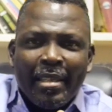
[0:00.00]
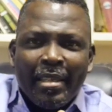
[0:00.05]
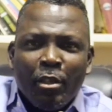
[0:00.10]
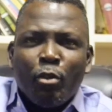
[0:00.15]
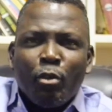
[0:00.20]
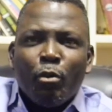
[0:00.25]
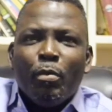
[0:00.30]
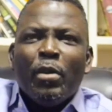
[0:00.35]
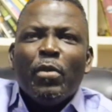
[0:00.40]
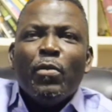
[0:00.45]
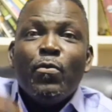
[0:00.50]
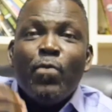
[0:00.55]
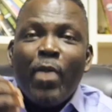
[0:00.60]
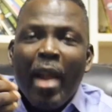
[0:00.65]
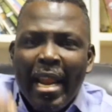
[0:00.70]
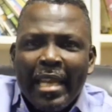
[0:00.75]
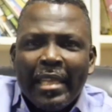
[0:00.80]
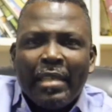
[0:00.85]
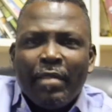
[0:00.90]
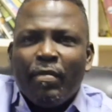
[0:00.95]
They should be
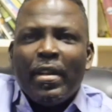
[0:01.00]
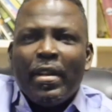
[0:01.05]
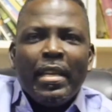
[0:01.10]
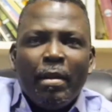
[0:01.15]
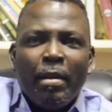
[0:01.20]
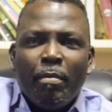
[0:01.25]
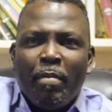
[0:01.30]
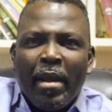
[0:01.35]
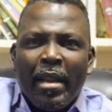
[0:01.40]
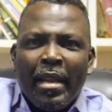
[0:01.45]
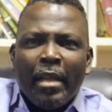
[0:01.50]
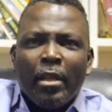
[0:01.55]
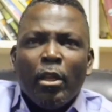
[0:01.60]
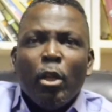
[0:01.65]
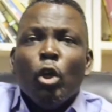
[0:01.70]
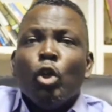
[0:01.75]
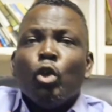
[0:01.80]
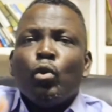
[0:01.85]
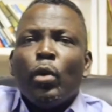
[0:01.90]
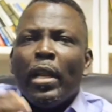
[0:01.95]
relatively independent
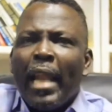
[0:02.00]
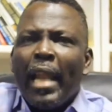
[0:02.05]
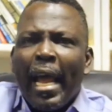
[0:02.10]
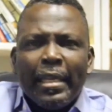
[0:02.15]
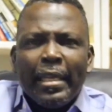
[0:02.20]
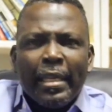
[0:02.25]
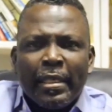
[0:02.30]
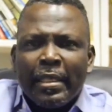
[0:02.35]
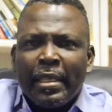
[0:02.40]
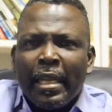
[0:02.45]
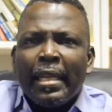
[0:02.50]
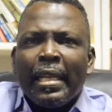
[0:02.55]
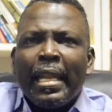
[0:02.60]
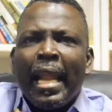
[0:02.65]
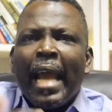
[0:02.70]
to a large extent.